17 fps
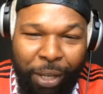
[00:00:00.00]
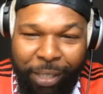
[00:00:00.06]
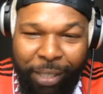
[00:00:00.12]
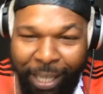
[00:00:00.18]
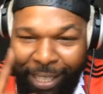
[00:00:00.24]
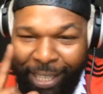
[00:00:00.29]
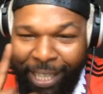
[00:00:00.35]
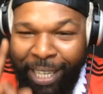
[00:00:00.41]
I
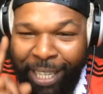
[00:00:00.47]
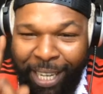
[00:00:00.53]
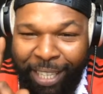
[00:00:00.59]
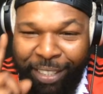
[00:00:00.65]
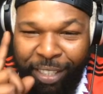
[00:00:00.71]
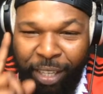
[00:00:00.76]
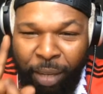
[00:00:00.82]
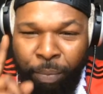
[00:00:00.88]
think
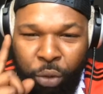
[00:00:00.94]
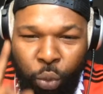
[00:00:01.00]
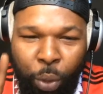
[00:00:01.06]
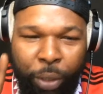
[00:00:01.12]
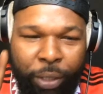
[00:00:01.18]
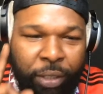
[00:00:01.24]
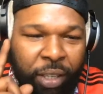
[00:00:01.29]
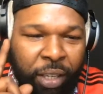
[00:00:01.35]
there's some
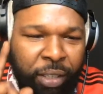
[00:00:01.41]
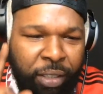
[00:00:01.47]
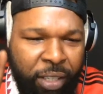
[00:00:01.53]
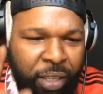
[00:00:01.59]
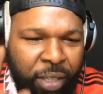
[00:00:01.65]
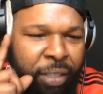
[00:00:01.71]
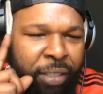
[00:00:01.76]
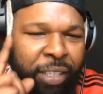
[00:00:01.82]
twists and
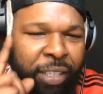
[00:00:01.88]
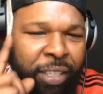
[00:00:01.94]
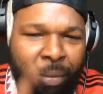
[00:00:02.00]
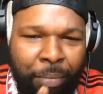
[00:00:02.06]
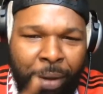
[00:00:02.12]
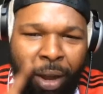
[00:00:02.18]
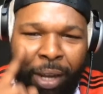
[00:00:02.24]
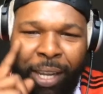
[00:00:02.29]
turns in the
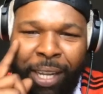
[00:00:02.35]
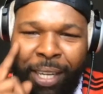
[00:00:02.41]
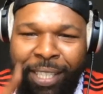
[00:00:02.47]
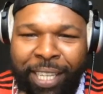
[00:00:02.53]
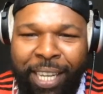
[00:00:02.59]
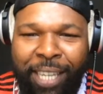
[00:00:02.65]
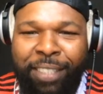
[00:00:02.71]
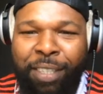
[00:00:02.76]
market
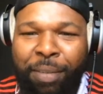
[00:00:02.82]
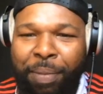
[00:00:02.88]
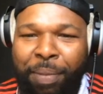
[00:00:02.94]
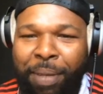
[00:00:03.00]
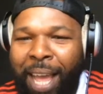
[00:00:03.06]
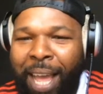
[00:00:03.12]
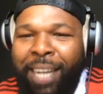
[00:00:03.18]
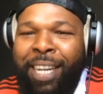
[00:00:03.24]
yet to be
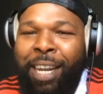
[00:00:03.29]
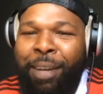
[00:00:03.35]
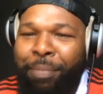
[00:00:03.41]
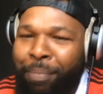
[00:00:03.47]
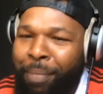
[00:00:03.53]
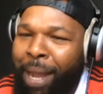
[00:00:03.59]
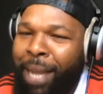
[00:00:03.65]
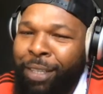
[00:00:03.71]
had that
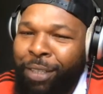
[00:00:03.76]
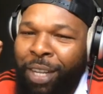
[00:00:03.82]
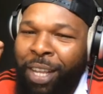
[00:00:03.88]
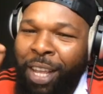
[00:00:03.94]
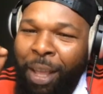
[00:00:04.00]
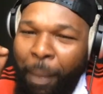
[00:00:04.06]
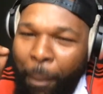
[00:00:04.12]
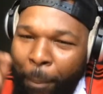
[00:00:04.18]
might
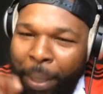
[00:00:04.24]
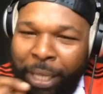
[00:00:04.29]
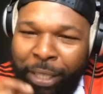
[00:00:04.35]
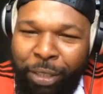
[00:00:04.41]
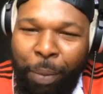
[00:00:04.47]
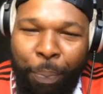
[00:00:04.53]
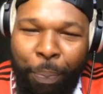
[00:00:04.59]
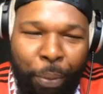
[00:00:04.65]
be
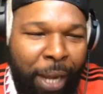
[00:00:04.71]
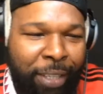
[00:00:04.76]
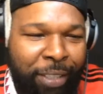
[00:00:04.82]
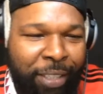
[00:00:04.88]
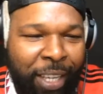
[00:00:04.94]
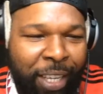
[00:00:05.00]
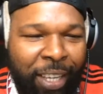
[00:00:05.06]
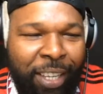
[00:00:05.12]

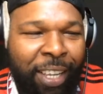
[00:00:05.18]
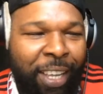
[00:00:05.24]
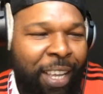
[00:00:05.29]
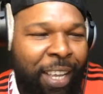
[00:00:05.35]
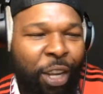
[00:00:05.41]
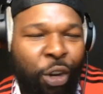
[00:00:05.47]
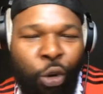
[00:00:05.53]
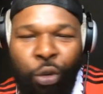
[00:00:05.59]
surprising.
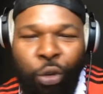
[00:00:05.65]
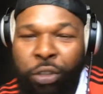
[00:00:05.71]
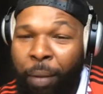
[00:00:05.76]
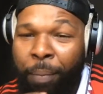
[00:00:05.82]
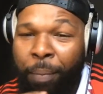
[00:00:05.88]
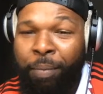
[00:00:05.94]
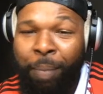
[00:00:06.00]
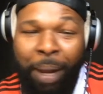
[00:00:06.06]

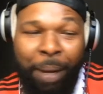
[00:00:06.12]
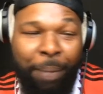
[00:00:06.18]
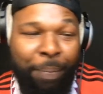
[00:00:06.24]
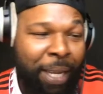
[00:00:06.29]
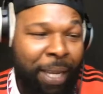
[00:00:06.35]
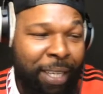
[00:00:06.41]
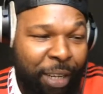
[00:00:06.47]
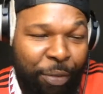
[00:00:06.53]
Some might
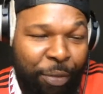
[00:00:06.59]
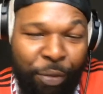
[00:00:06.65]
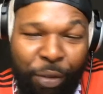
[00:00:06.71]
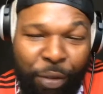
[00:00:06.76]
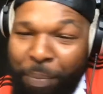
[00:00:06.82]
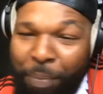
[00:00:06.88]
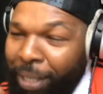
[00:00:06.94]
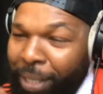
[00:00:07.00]
be
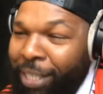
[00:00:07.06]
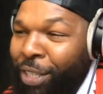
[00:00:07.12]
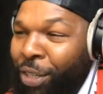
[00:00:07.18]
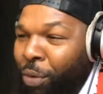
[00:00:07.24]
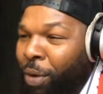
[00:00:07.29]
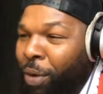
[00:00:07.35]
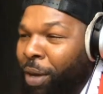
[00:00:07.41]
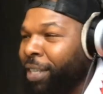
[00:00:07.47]
indifferent, but you
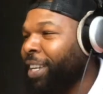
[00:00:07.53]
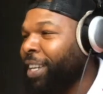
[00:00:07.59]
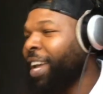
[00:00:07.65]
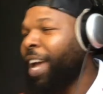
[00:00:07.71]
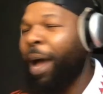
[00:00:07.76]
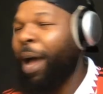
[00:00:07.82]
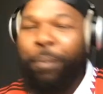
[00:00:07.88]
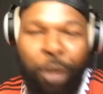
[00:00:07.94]
know what?
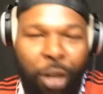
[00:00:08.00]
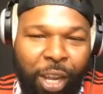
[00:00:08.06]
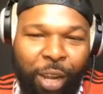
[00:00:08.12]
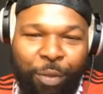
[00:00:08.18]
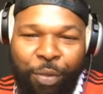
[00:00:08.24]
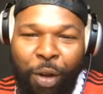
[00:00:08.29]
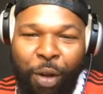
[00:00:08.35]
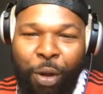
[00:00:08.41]
I'm
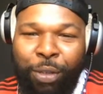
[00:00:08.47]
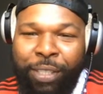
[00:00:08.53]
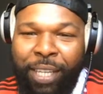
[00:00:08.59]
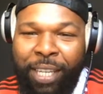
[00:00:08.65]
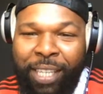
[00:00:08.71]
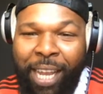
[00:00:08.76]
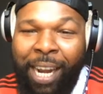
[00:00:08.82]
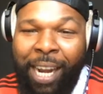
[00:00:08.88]
looking forward to
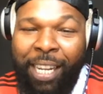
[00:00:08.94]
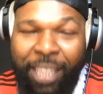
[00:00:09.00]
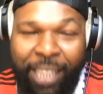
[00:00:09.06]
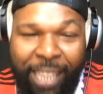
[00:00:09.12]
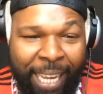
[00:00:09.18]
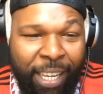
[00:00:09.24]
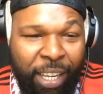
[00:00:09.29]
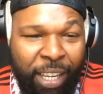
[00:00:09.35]
it. And I
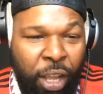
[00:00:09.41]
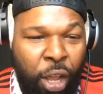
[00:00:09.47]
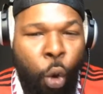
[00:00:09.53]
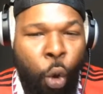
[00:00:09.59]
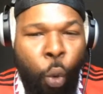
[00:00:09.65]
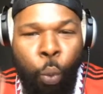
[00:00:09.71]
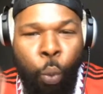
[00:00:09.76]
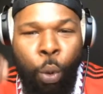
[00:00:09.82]
think
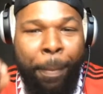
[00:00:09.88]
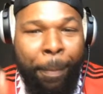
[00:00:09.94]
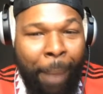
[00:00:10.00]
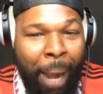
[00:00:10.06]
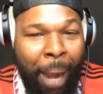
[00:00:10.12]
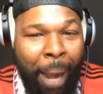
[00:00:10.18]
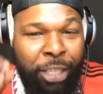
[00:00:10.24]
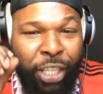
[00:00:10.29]
we
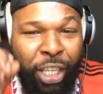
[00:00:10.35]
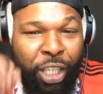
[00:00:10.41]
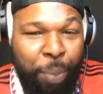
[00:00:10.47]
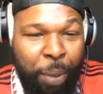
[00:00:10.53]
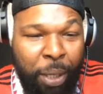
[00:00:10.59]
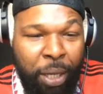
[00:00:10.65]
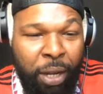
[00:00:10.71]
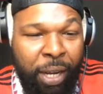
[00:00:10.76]
might just
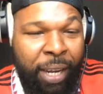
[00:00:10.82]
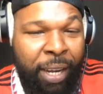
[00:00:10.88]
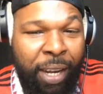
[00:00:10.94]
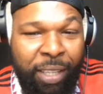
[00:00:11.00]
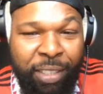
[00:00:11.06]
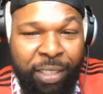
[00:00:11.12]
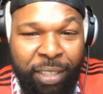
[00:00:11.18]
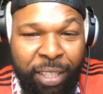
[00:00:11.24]
be looking at
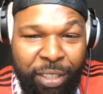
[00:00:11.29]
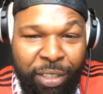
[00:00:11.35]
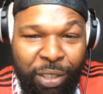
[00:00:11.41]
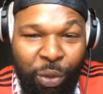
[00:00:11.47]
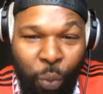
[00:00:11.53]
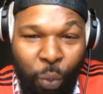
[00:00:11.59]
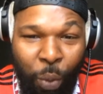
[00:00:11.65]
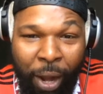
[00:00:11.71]
a season
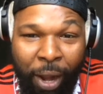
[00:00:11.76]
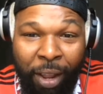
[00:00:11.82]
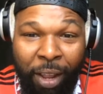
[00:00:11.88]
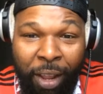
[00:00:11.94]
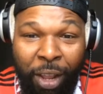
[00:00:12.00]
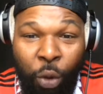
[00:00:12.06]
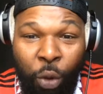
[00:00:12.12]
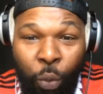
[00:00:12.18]
where
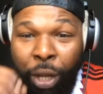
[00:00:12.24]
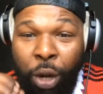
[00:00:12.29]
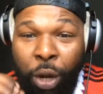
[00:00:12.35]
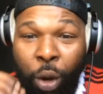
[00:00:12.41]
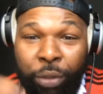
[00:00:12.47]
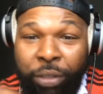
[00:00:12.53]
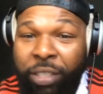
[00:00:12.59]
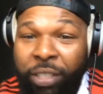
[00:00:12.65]
we
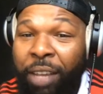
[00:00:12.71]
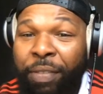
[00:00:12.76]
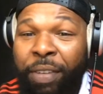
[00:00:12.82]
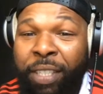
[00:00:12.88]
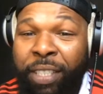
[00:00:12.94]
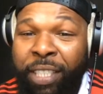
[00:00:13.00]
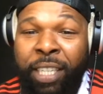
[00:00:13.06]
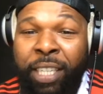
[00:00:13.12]
go
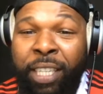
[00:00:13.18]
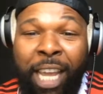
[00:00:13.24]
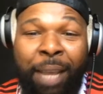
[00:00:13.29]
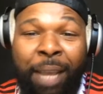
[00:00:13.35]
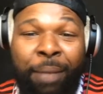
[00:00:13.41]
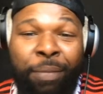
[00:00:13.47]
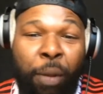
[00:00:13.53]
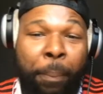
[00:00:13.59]
17
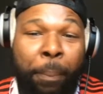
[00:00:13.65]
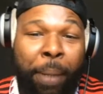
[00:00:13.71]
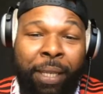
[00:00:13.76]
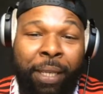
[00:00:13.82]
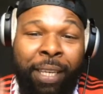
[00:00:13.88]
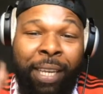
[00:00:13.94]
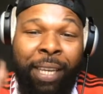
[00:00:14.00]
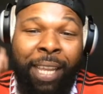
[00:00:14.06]
games
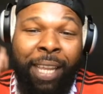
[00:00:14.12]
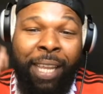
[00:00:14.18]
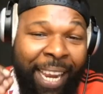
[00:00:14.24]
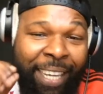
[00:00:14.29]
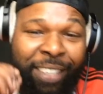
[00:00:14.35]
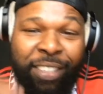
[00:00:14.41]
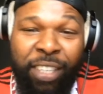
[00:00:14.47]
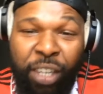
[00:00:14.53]
unbeaten
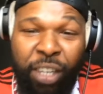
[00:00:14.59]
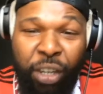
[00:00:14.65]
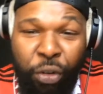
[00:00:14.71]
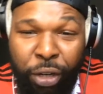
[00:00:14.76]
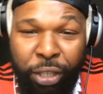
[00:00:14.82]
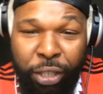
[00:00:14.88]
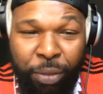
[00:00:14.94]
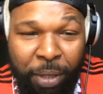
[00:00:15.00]
into the
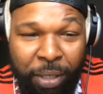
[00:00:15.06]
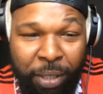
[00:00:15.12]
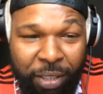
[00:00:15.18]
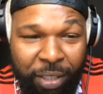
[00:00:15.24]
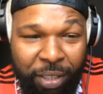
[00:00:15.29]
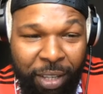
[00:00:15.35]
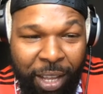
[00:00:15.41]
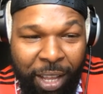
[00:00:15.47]

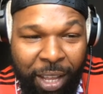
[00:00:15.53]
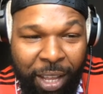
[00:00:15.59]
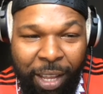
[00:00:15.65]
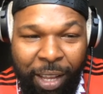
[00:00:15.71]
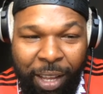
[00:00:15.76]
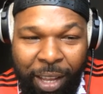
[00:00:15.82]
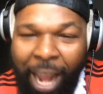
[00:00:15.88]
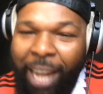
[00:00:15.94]
Christmas.
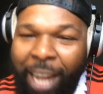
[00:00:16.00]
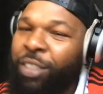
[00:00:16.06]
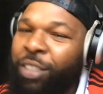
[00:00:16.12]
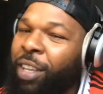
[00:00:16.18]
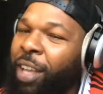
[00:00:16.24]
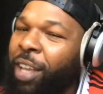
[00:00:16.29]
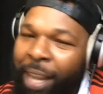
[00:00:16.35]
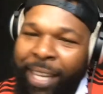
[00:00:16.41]
Guys,
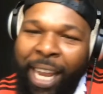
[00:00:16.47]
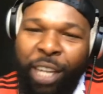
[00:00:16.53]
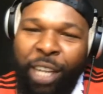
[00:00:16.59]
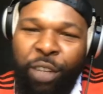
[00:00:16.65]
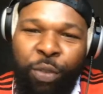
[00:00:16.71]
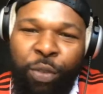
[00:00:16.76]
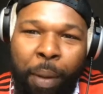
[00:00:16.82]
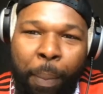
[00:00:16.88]
and
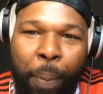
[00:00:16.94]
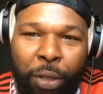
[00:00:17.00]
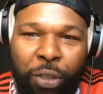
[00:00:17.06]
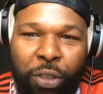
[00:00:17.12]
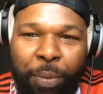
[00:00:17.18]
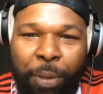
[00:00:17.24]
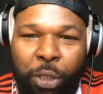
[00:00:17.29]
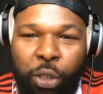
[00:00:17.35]
that's from a
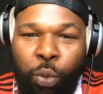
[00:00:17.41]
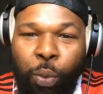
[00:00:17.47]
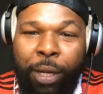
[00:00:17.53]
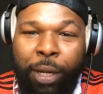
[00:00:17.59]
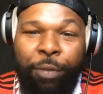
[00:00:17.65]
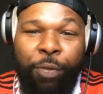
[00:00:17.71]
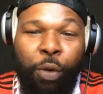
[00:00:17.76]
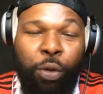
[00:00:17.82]
possible
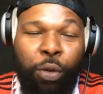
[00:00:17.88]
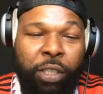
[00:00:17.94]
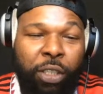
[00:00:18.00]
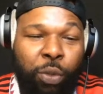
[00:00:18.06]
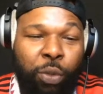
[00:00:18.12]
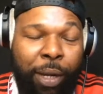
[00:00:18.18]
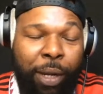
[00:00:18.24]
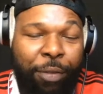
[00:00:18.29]
24 to
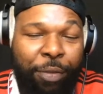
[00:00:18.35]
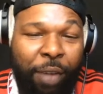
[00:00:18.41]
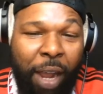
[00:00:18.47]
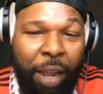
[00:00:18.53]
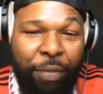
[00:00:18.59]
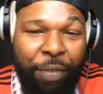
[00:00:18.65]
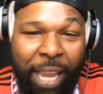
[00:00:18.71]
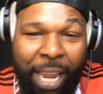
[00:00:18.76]

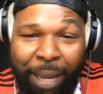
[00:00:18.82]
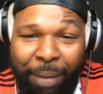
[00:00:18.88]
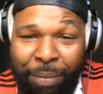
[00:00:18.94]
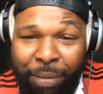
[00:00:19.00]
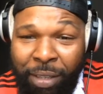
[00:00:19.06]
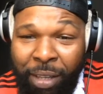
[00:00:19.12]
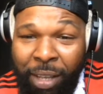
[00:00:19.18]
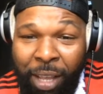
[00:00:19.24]
25
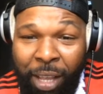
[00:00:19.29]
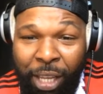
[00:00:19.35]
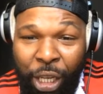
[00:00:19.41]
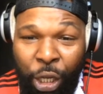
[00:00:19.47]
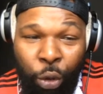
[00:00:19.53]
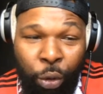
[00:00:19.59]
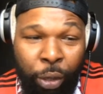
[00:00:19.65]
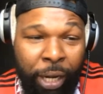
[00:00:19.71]
games.
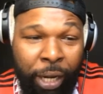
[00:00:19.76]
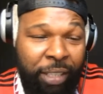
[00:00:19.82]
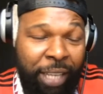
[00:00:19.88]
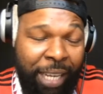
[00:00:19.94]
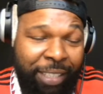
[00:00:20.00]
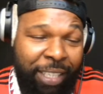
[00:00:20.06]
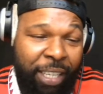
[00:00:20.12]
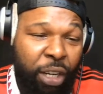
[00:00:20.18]

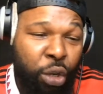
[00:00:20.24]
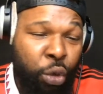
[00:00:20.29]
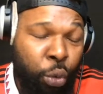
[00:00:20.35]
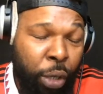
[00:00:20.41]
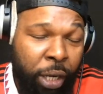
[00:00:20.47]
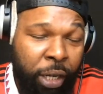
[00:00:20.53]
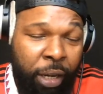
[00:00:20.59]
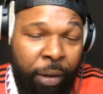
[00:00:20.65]
That's
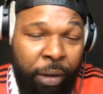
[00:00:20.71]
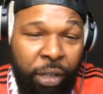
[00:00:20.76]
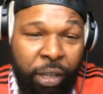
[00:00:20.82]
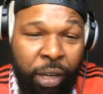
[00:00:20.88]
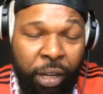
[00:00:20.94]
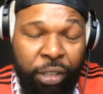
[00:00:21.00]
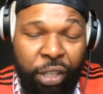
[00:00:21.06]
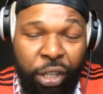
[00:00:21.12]
including the
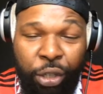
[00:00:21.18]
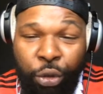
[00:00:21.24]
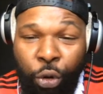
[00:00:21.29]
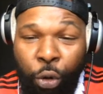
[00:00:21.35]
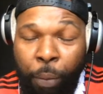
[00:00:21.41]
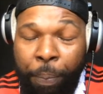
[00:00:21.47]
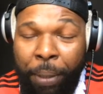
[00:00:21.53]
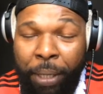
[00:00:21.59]

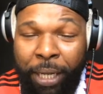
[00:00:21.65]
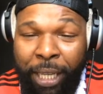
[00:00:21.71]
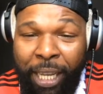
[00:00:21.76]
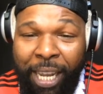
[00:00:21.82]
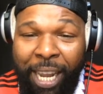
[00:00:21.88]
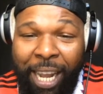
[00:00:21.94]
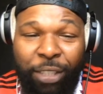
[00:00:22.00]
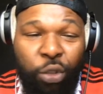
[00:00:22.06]
Europa
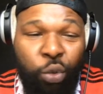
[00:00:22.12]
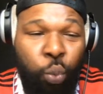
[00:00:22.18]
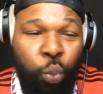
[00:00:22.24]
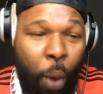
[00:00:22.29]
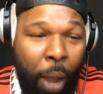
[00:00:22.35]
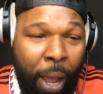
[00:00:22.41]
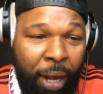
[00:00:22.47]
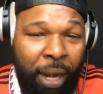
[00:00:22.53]
League as
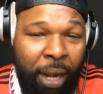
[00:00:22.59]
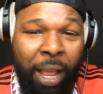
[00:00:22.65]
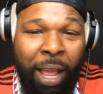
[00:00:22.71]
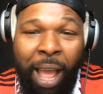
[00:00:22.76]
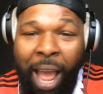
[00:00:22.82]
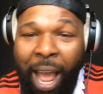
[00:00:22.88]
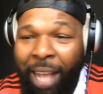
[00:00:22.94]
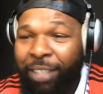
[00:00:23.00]
well
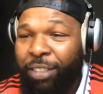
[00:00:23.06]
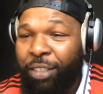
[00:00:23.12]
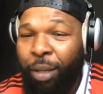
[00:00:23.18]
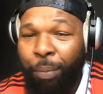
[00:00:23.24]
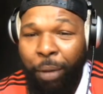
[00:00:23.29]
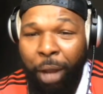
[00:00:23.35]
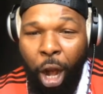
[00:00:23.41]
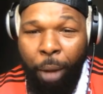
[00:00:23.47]
as
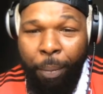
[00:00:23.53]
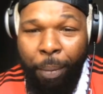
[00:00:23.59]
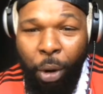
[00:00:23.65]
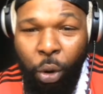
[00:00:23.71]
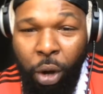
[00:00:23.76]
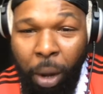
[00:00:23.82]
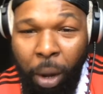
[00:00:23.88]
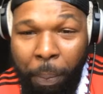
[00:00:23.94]
some Carabao
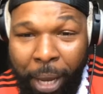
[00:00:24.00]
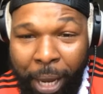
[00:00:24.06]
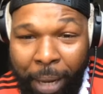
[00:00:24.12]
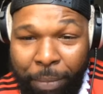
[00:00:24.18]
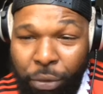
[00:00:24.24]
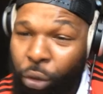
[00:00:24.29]
Cup games.